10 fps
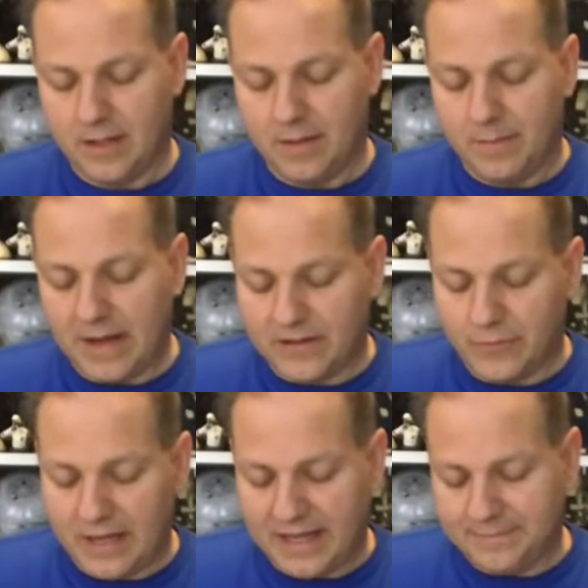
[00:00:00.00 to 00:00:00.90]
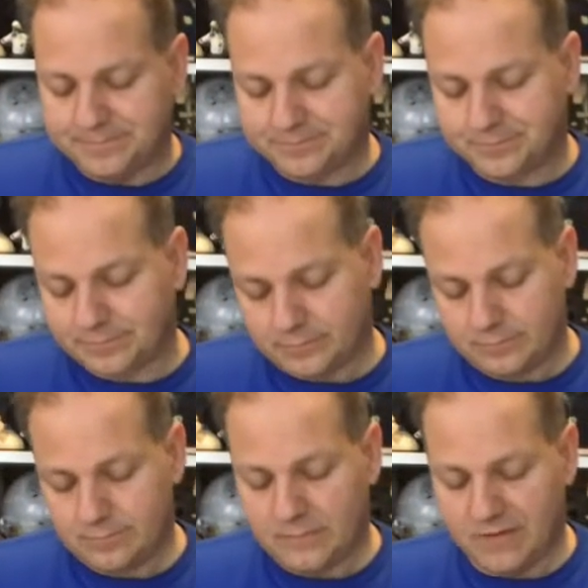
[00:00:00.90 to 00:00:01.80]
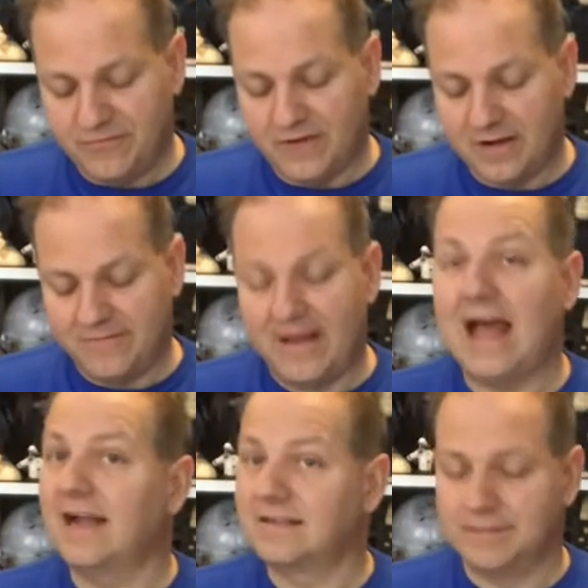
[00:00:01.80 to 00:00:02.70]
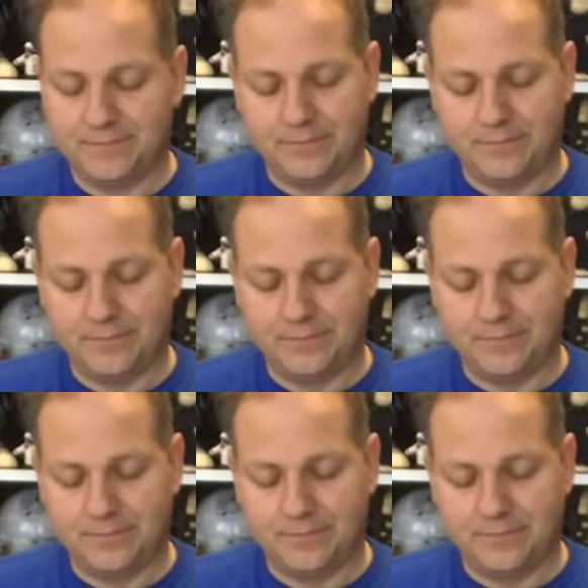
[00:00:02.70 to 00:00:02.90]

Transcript: And by the way, fun fact: